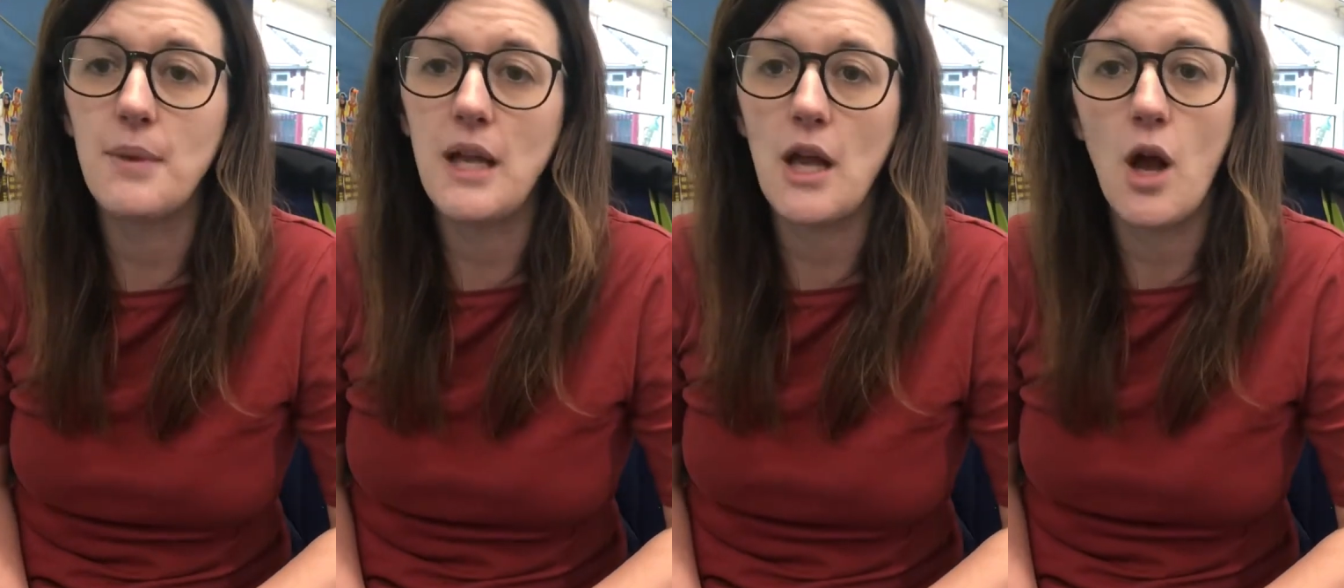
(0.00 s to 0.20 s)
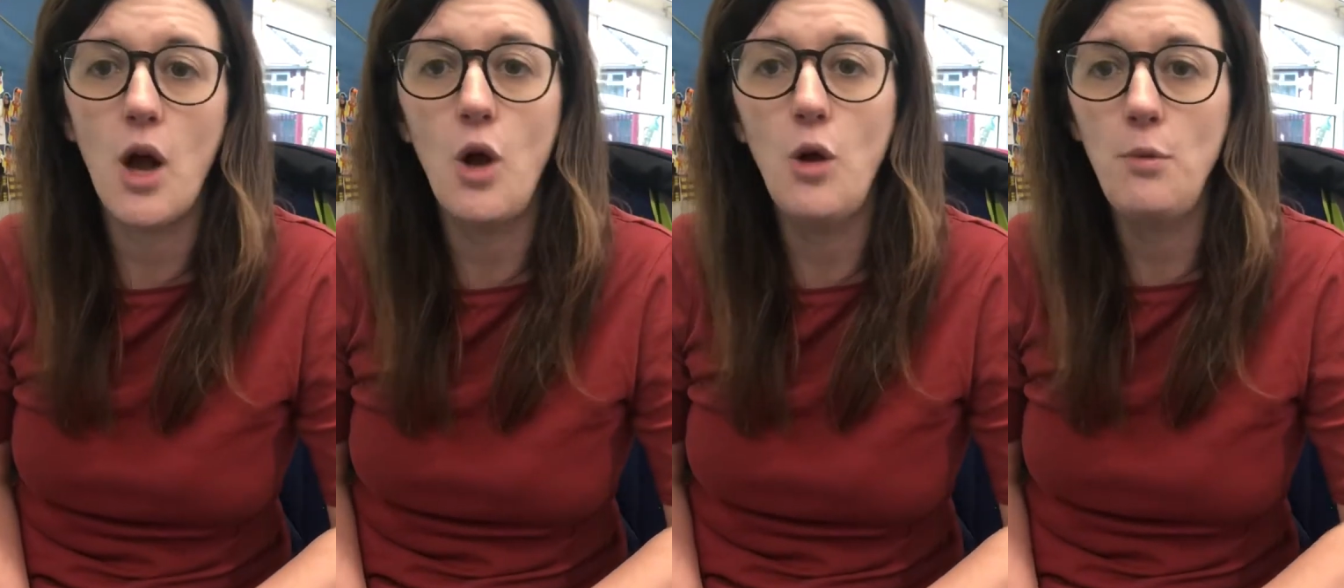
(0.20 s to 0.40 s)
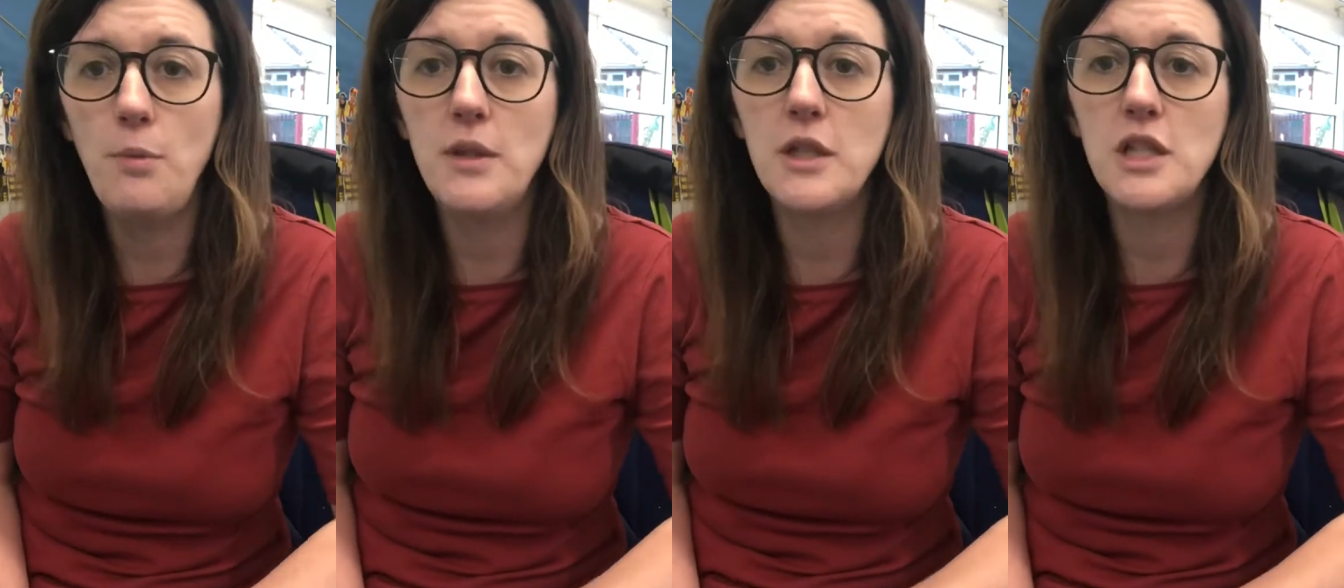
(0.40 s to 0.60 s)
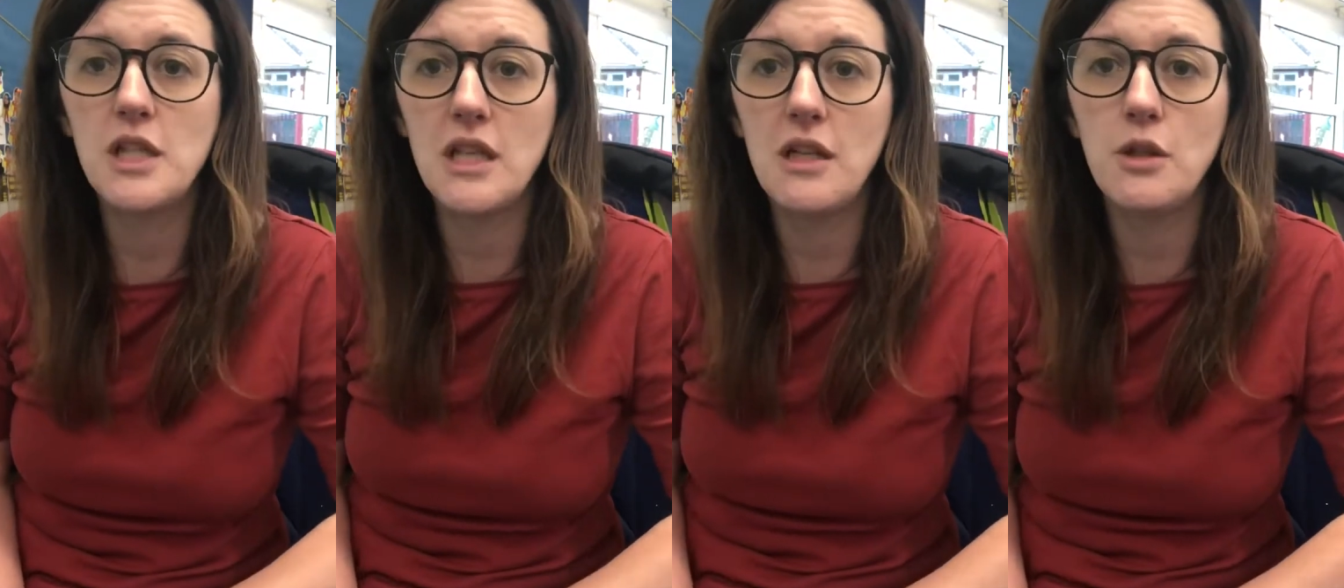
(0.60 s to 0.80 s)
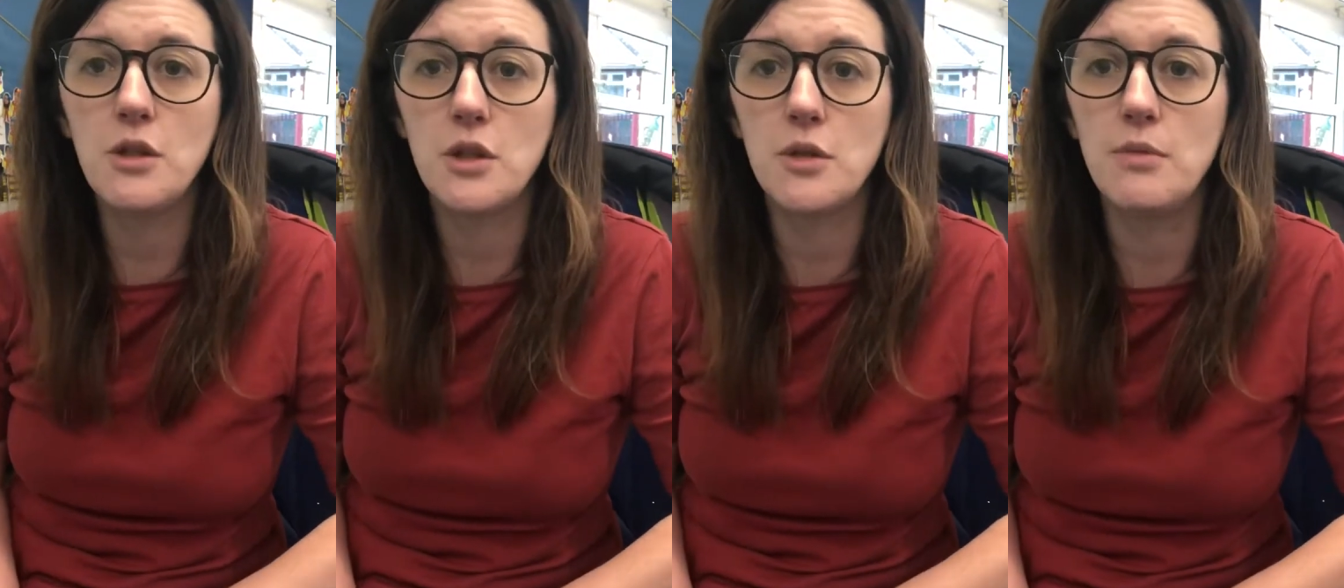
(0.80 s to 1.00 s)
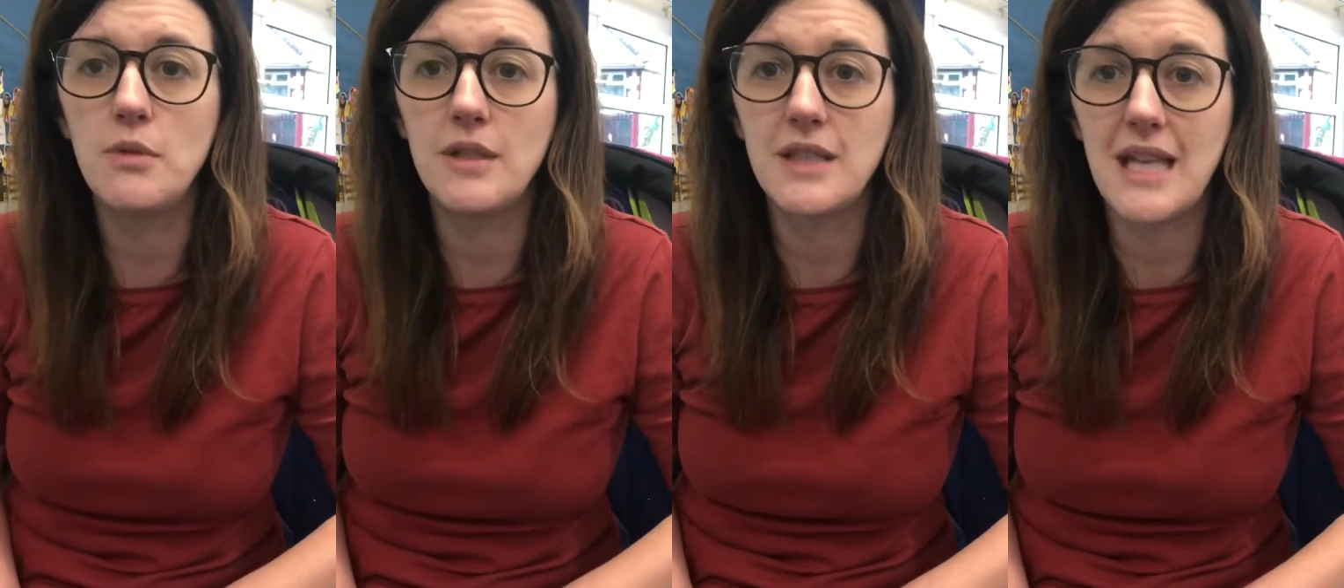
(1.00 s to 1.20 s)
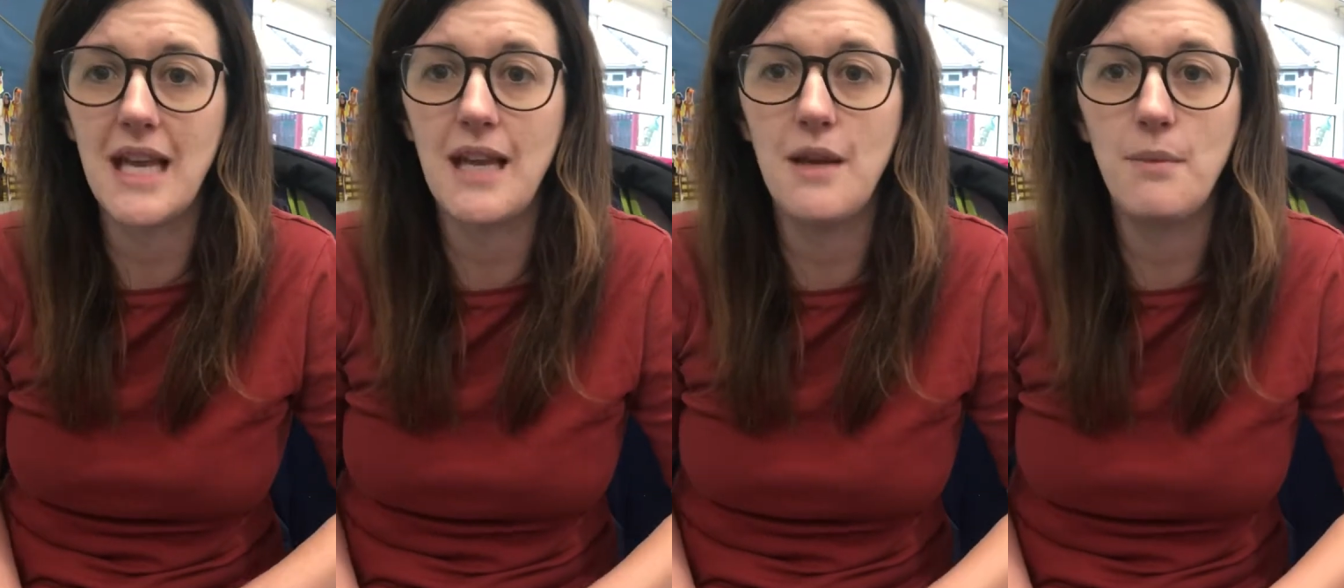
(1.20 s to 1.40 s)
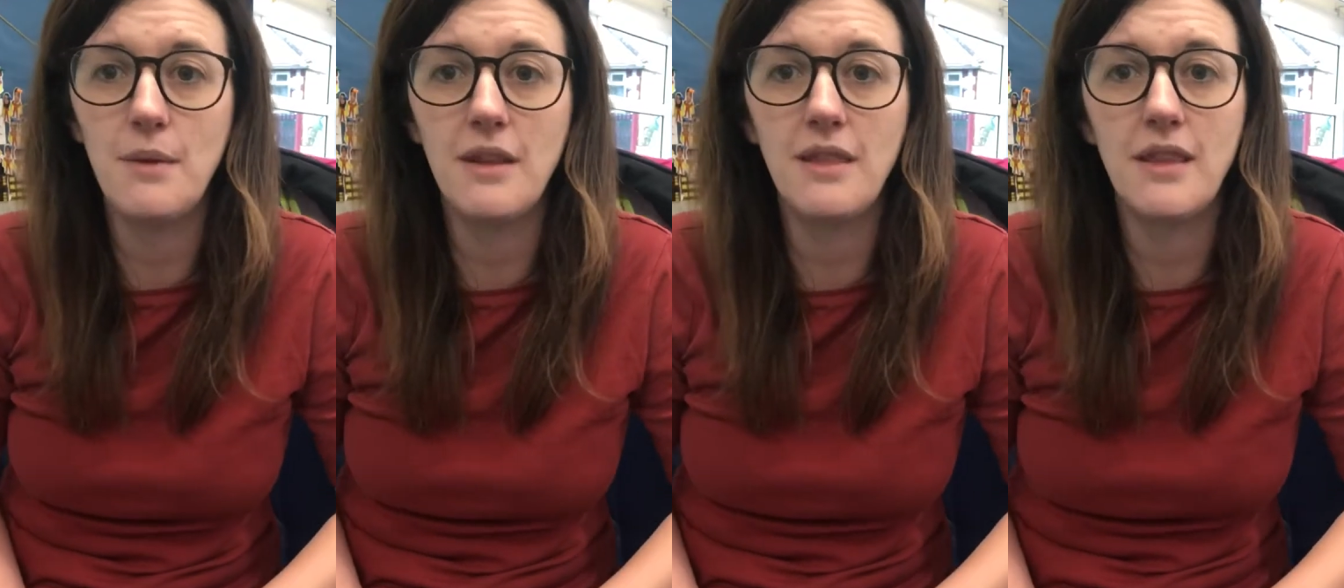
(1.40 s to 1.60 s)
hope the children will
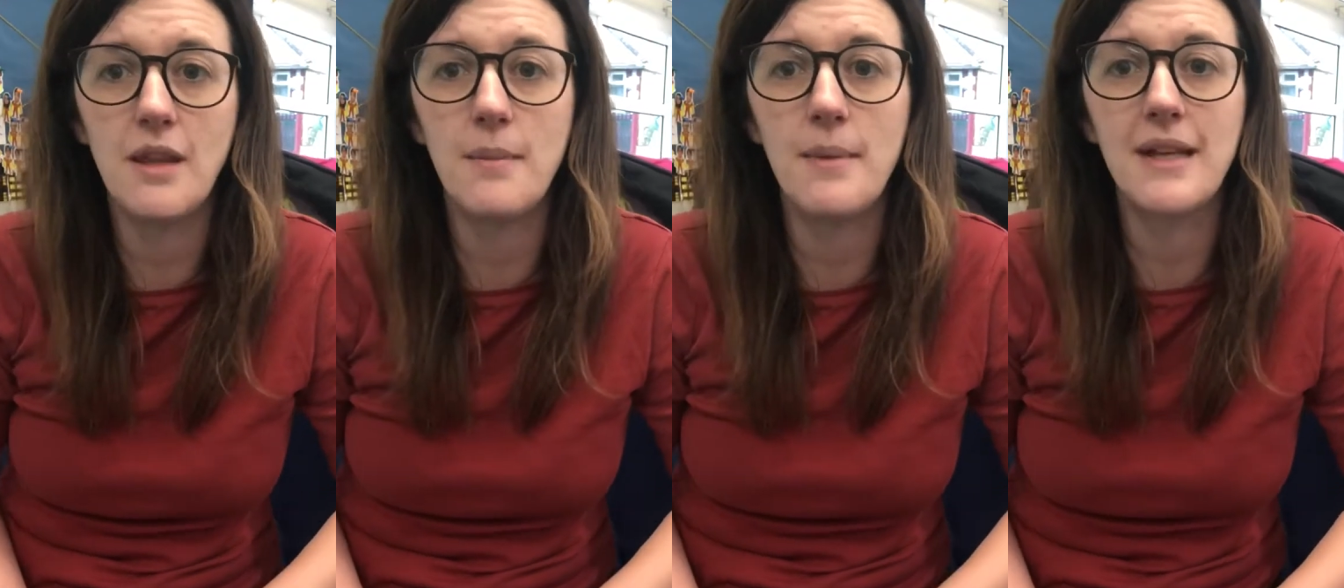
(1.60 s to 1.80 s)
take with them